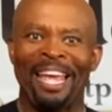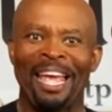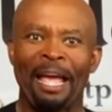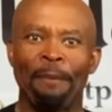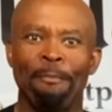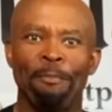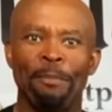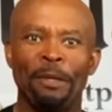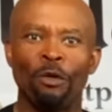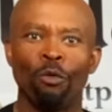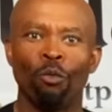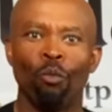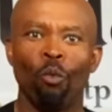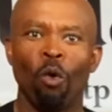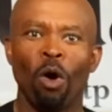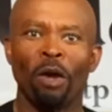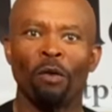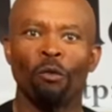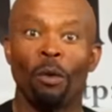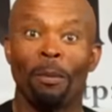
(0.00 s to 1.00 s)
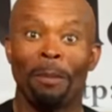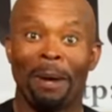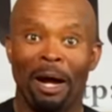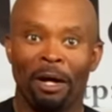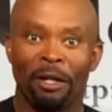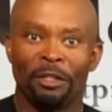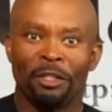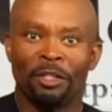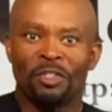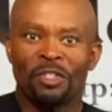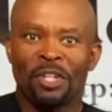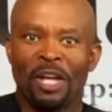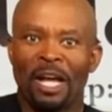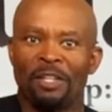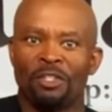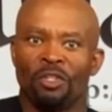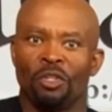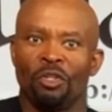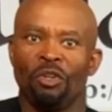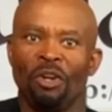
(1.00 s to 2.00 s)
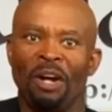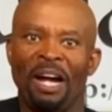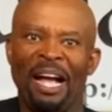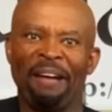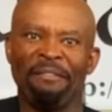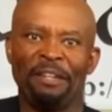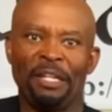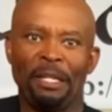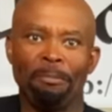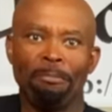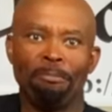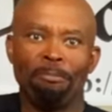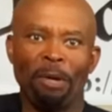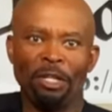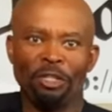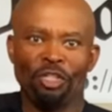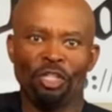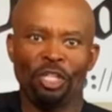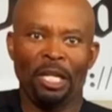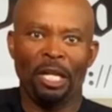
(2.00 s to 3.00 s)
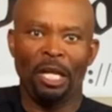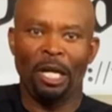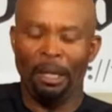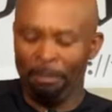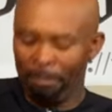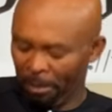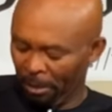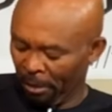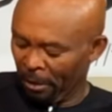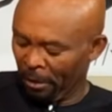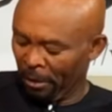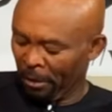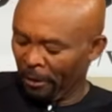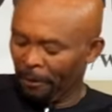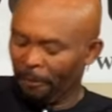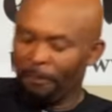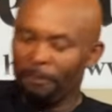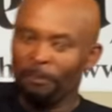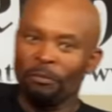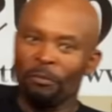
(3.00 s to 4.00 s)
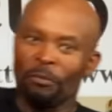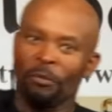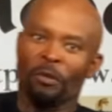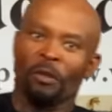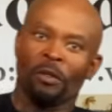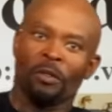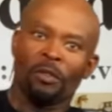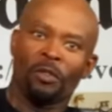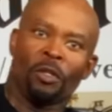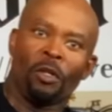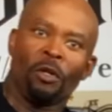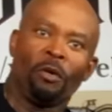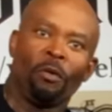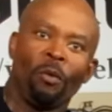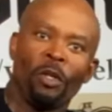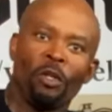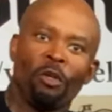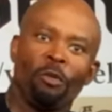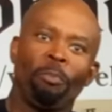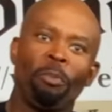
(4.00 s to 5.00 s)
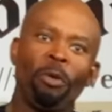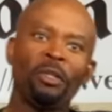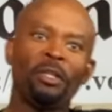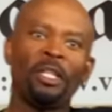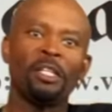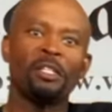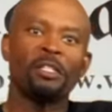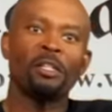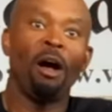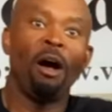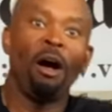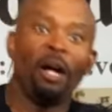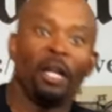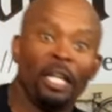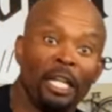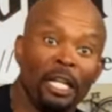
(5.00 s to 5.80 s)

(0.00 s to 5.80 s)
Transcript: and be one with my underside so you don't have any bunching up. So when you put this on,